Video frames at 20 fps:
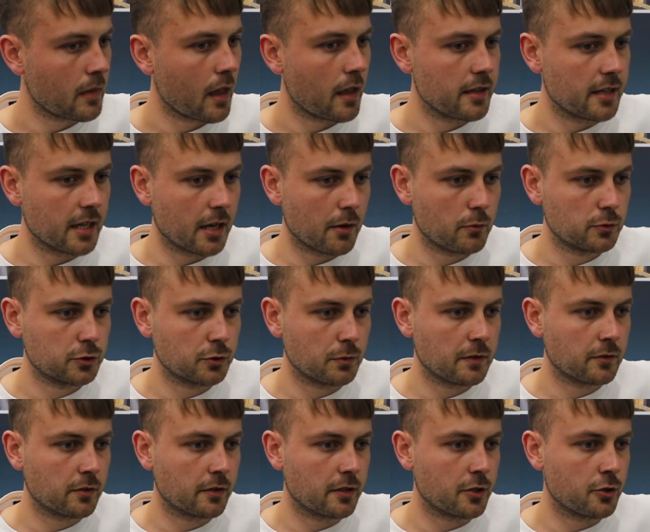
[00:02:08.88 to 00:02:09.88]
Yep, so
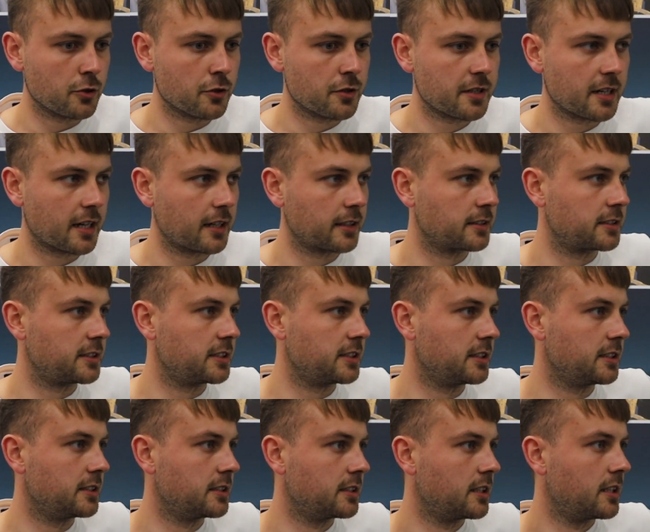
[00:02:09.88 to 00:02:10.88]
we've got the Youth
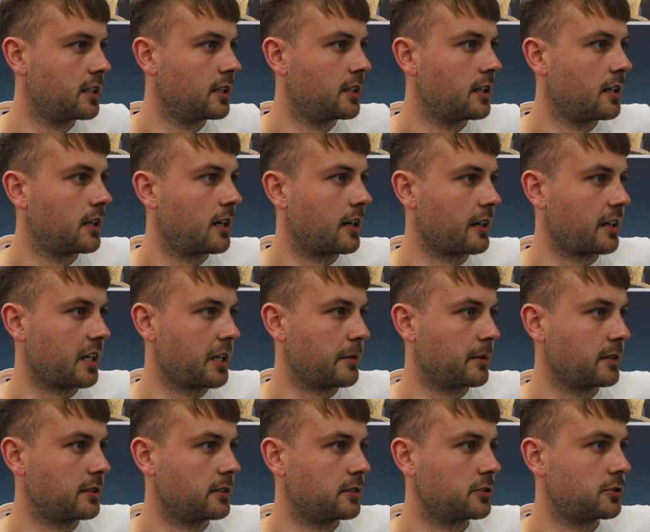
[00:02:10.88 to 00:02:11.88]
Guarantee
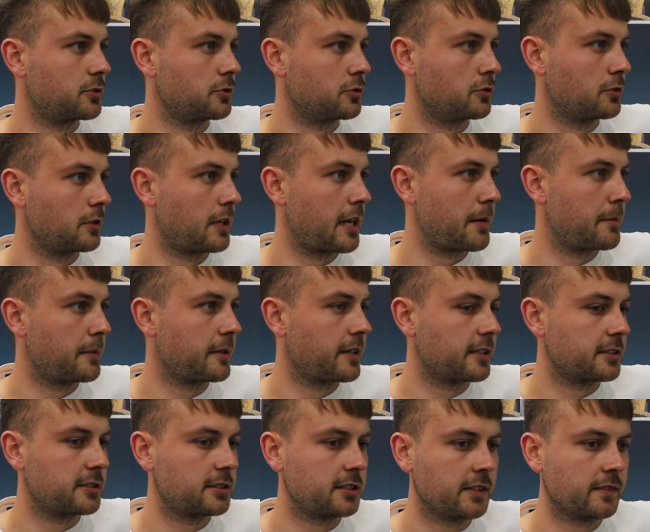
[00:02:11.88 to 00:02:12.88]
Agreement, so anybody
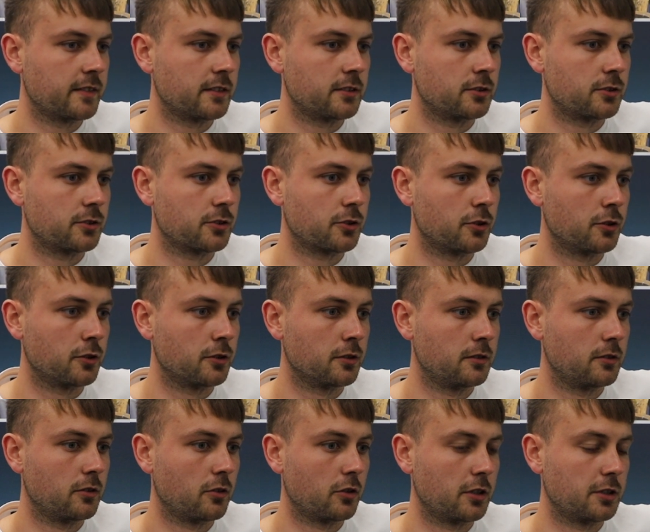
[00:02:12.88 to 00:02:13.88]
that's leaving school
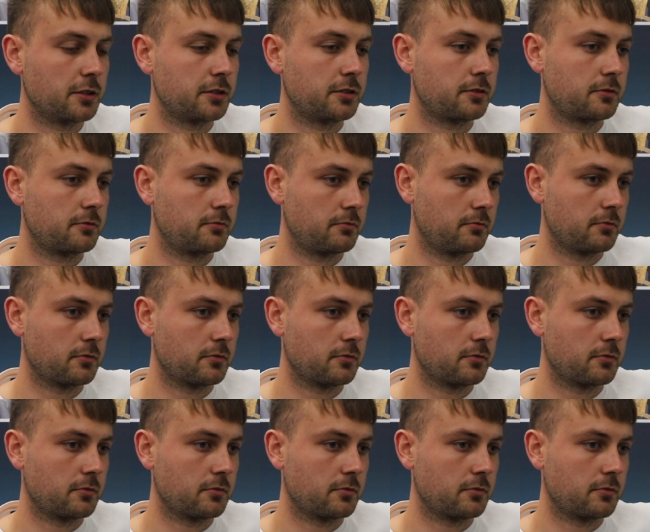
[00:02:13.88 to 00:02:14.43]
or is